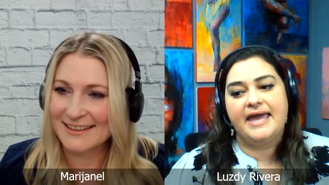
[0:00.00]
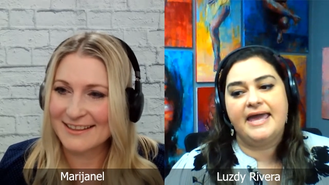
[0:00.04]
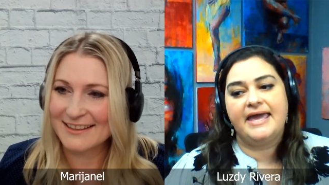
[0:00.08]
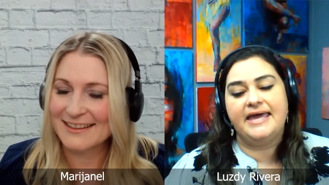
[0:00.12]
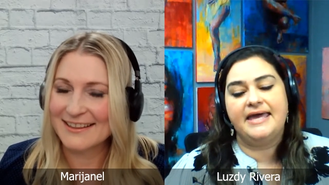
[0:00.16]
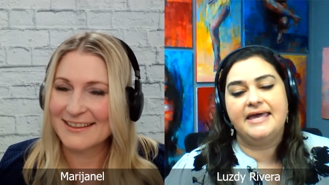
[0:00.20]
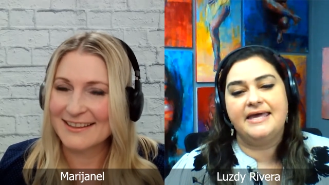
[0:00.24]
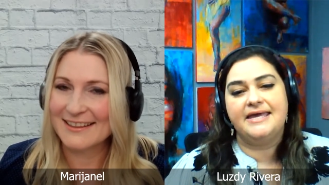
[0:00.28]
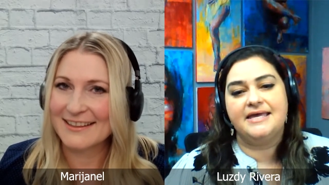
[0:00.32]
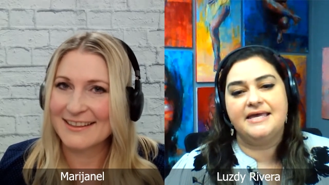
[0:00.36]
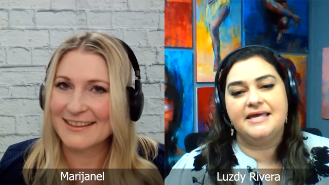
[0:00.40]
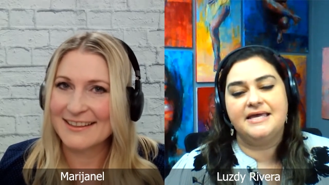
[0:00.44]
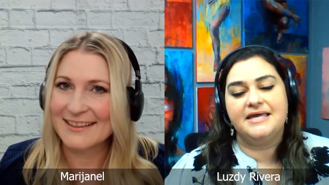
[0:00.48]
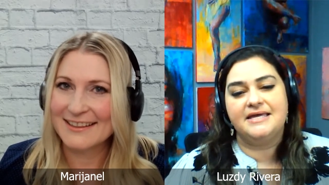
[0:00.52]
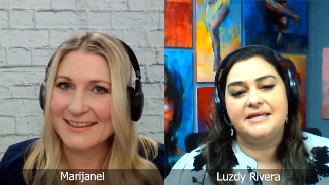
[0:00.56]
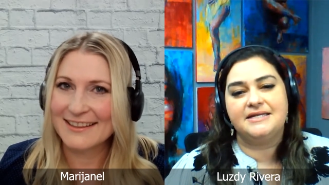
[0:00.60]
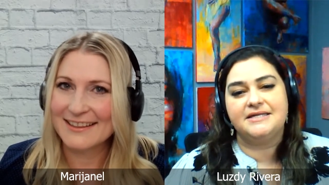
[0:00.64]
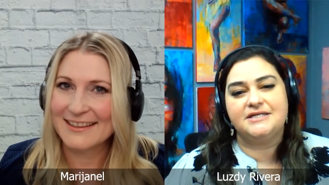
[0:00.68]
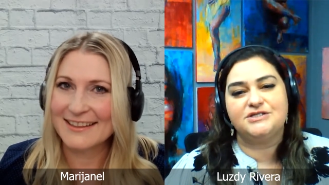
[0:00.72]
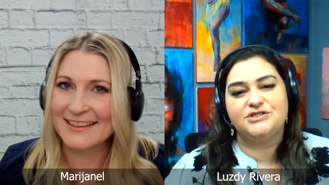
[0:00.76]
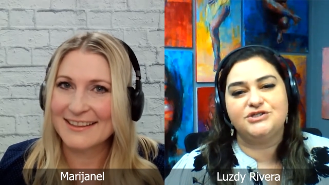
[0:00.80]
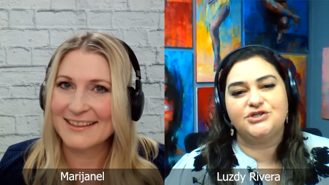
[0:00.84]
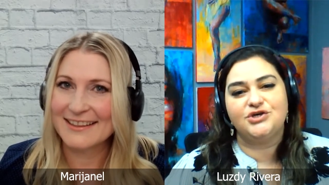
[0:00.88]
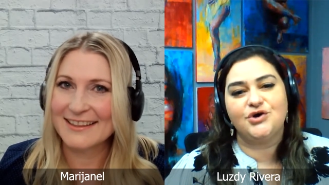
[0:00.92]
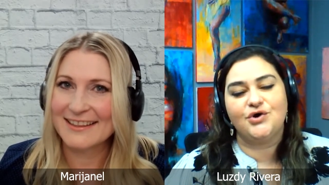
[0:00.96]

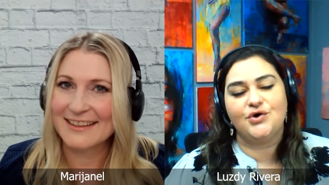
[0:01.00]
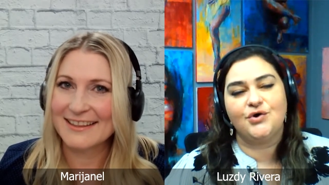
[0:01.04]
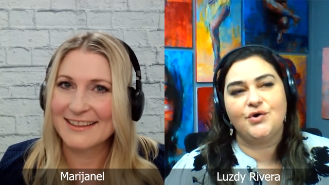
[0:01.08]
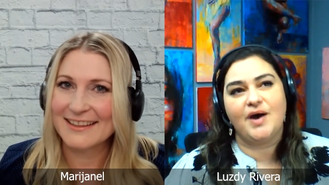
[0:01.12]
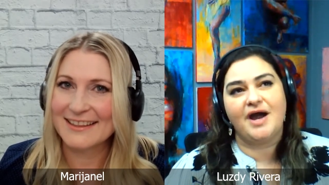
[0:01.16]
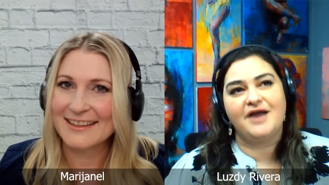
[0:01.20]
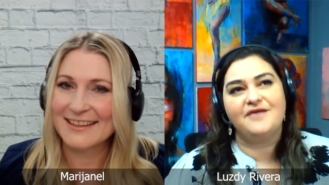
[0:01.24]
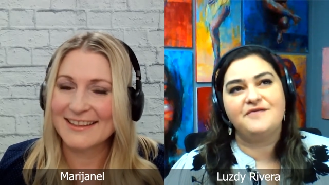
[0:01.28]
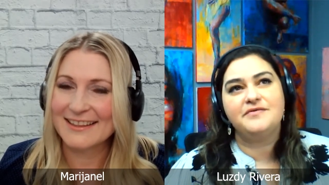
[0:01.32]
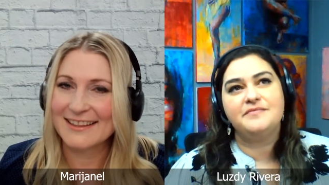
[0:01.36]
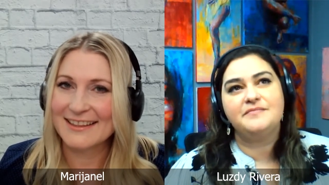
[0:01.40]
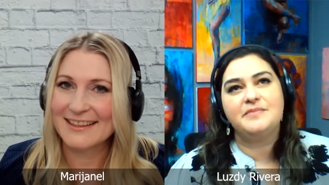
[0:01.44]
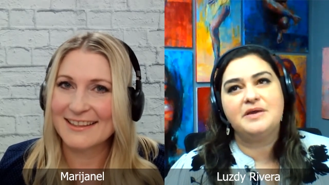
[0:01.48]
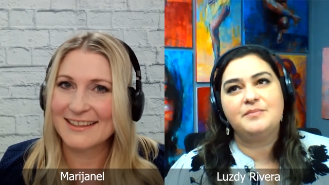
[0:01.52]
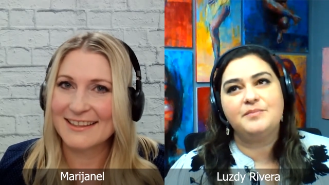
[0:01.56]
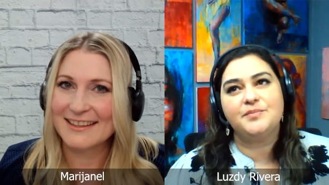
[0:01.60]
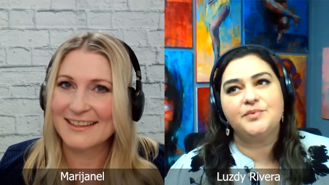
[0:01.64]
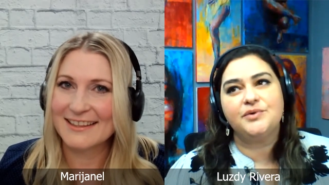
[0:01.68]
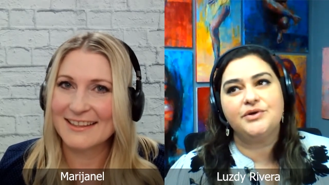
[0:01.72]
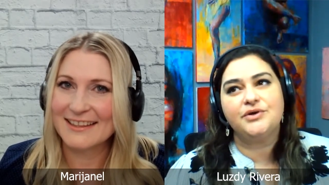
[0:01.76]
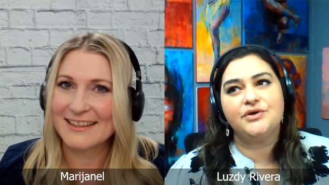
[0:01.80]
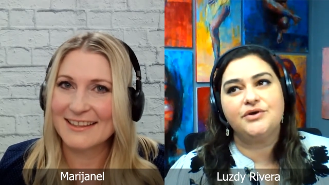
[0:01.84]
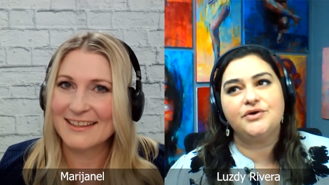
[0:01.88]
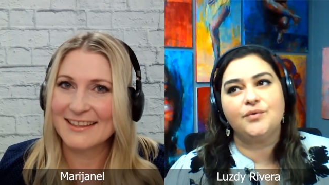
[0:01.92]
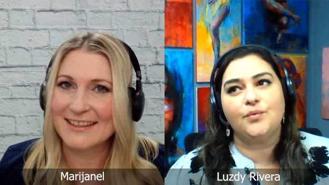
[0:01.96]
Speaker 1: And so I
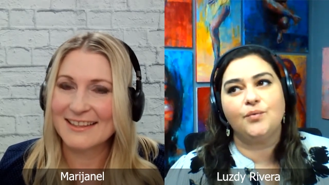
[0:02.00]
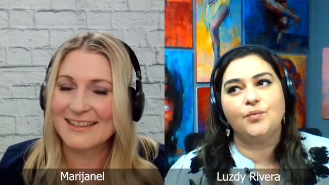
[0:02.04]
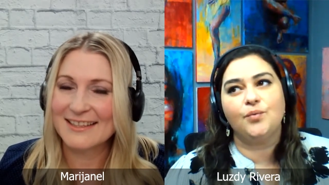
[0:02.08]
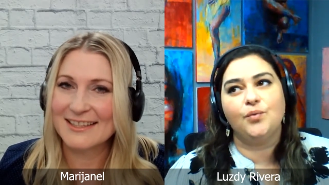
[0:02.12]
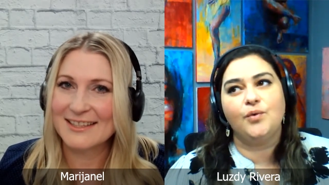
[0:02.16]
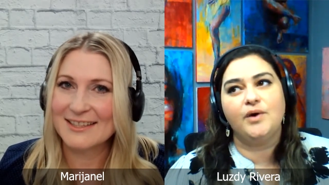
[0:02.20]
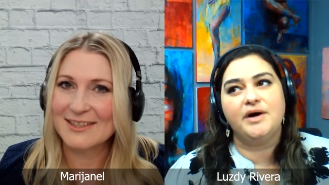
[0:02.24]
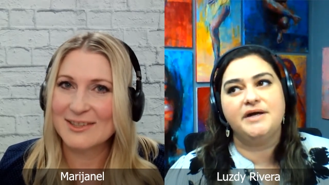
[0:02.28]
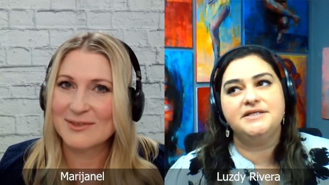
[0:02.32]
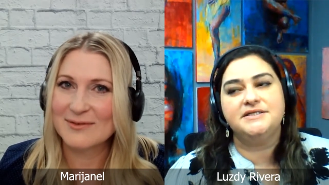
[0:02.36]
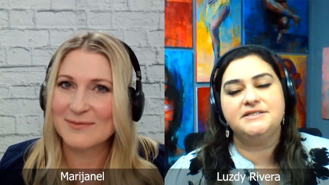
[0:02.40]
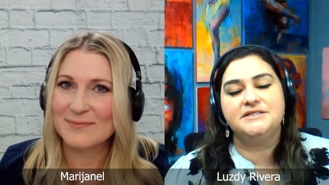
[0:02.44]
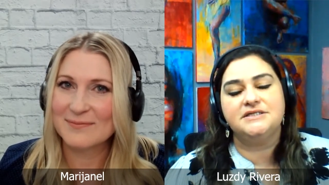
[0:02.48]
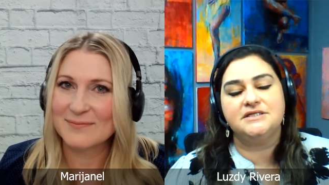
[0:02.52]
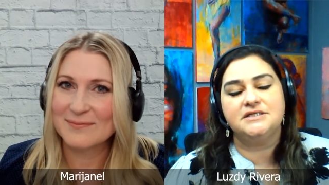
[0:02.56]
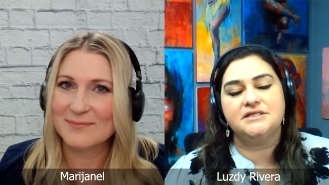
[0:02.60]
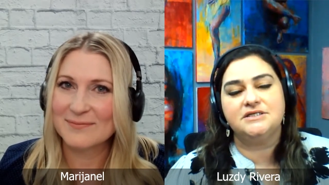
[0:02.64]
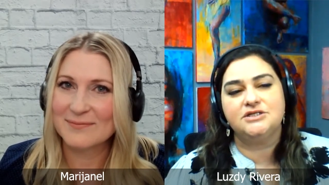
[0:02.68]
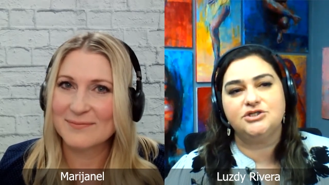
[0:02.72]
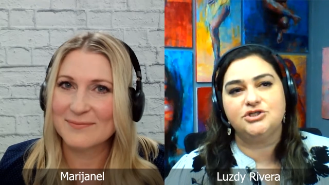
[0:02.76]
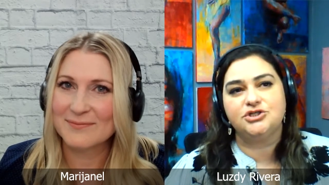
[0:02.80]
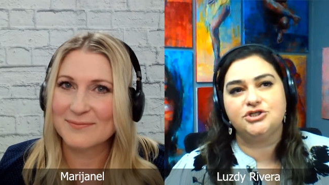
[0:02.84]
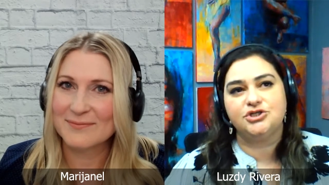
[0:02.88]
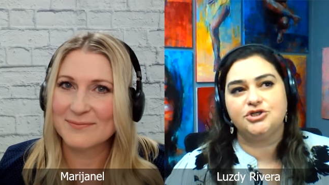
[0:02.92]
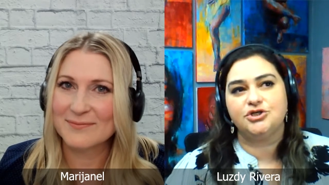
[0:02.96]
remember
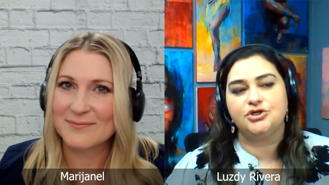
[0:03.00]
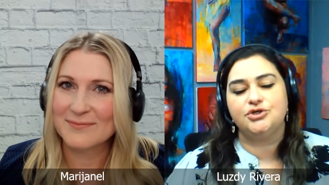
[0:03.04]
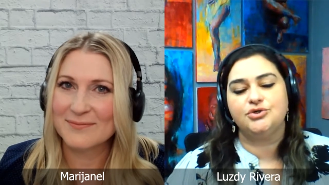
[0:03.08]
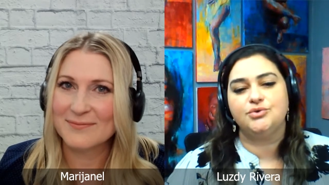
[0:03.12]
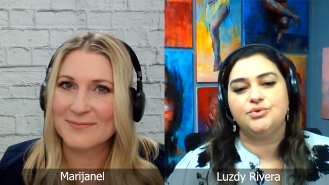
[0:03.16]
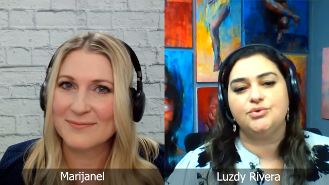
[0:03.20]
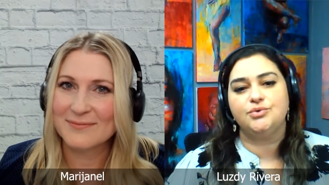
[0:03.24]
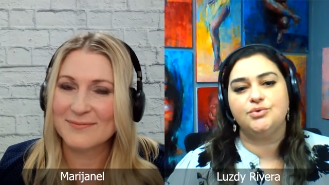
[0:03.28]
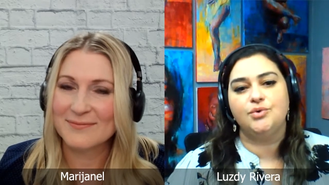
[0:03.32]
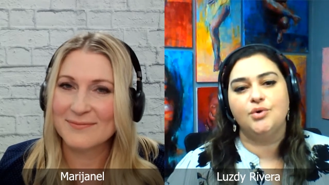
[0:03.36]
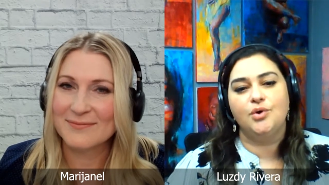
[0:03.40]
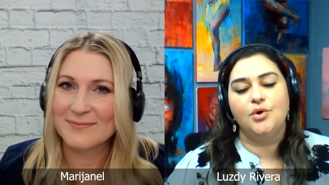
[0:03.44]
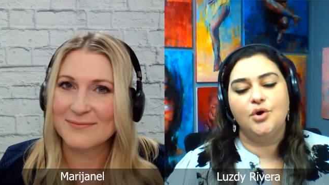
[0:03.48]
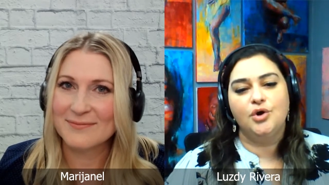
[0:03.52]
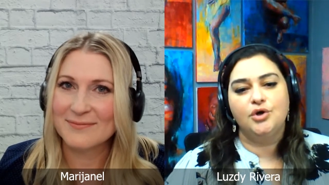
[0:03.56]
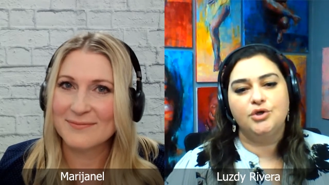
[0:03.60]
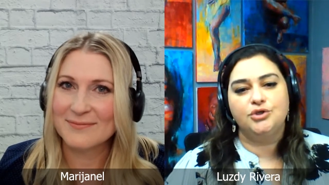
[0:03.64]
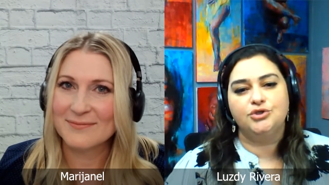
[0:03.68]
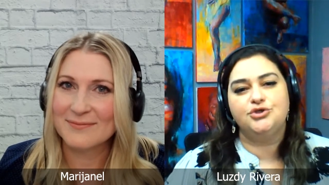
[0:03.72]
wanting to